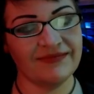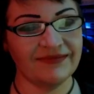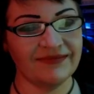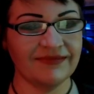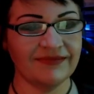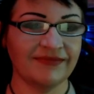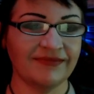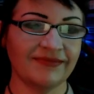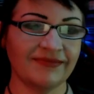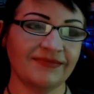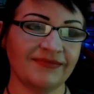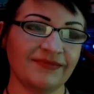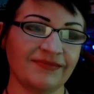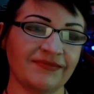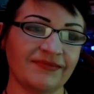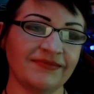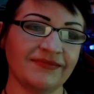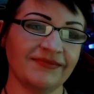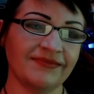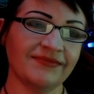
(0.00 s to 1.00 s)

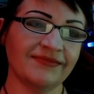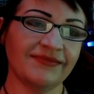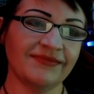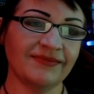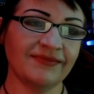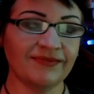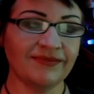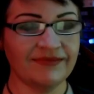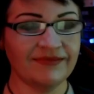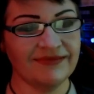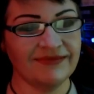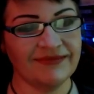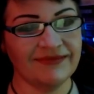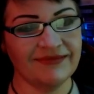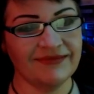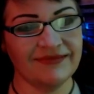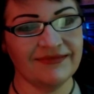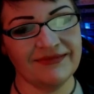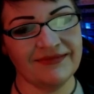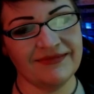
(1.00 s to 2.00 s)

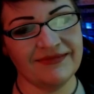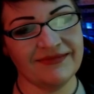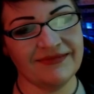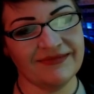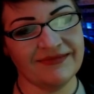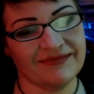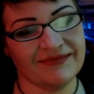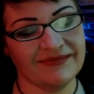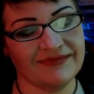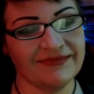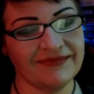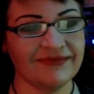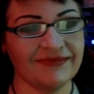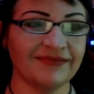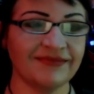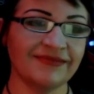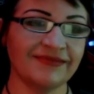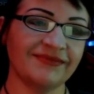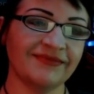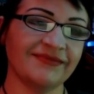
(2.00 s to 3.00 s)

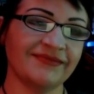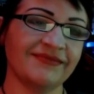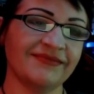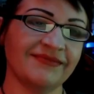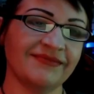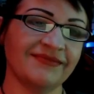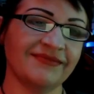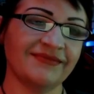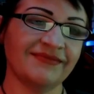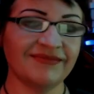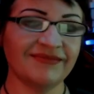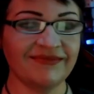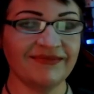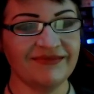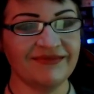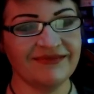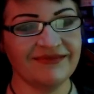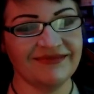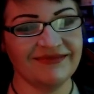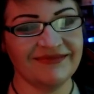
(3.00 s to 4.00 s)

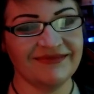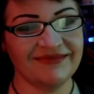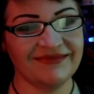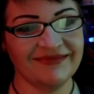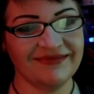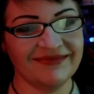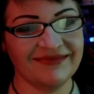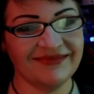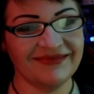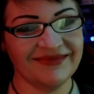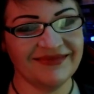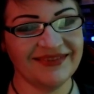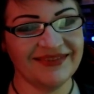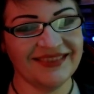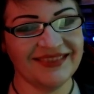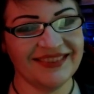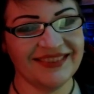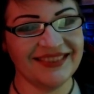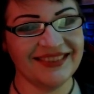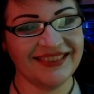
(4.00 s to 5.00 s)

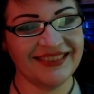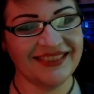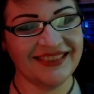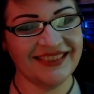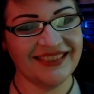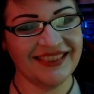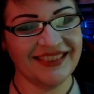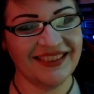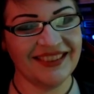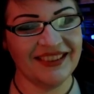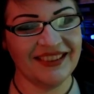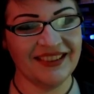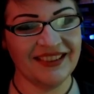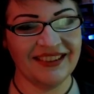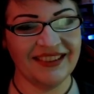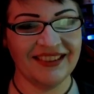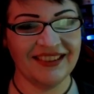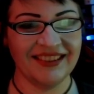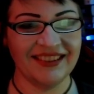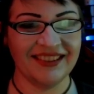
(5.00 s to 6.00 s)

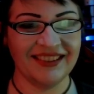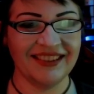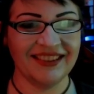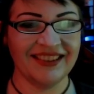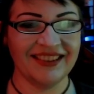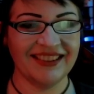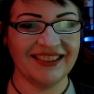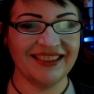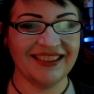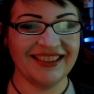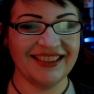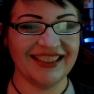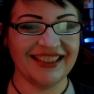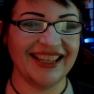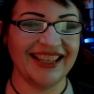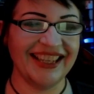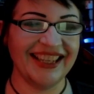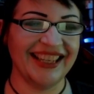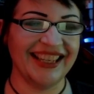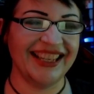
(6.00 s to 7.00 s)

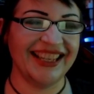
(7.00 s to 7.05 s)
No words are spoken by the person on screen.